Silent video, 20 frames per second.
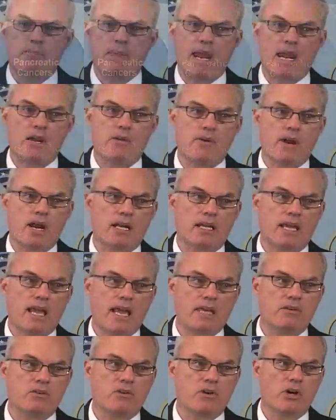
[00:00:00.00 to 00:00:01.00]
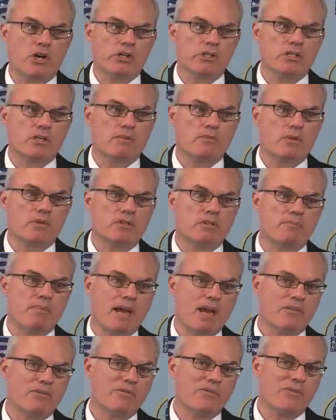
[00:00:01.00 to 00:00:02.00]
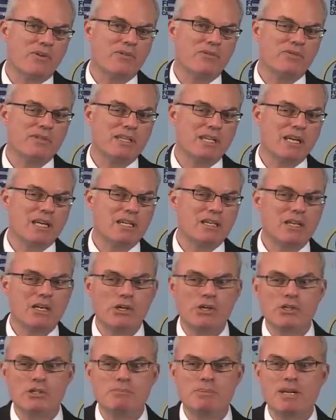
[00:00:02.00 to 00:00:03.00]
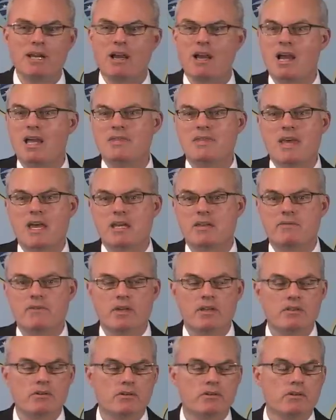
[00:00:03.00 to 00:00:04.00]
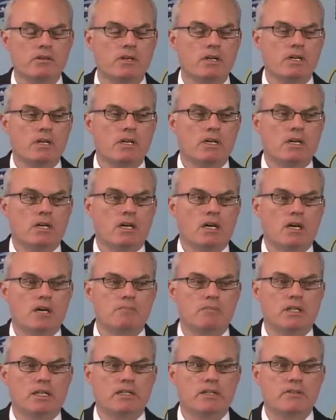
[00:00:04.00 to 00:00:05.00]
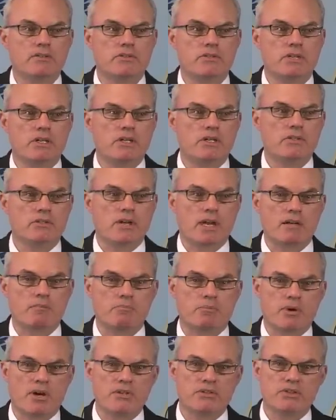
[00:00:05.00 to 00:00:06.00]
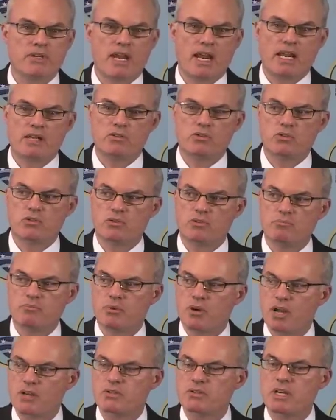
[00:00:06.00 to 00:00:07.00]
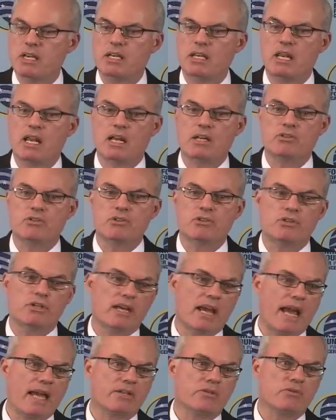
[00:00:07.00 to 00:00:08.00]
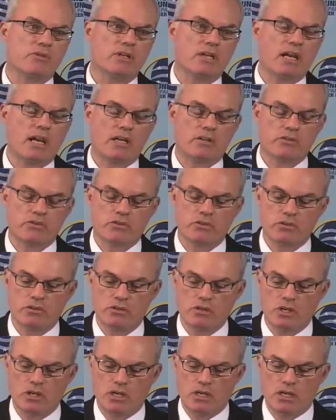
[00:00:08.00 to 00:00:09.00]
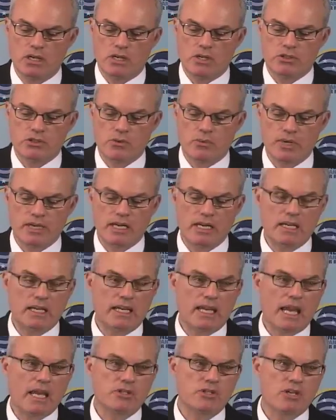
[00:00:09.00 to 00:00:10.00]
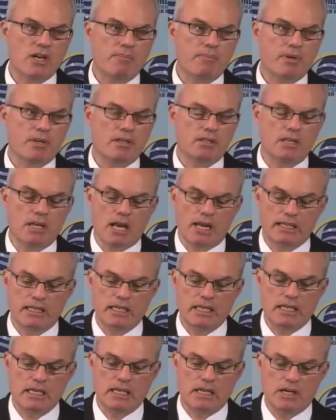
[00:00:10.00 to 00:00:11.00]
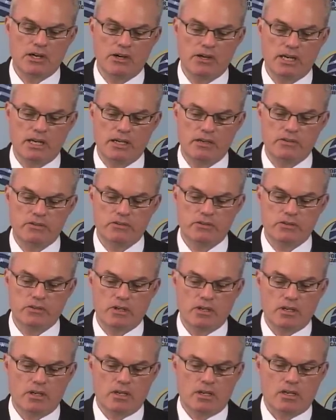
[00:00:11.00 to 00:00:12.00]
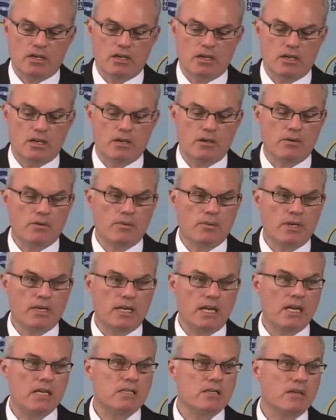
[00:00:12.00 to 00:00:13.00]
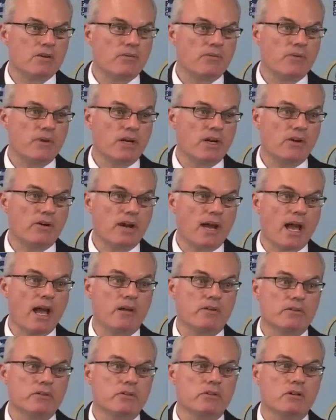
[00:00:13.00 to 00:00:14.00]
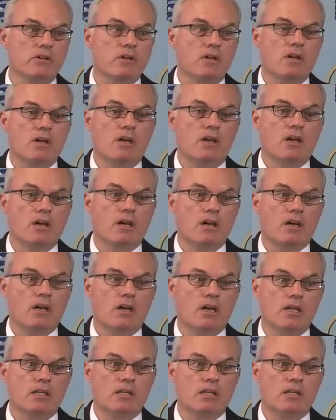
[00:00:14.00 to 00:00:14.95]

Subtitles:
pancreatic adenocarcinoma is about 15 years behind that of other malignancies like breast cancer, prostate cancer, gastric cancer. So we need to catch up in a lot of key areas. We need to figure out a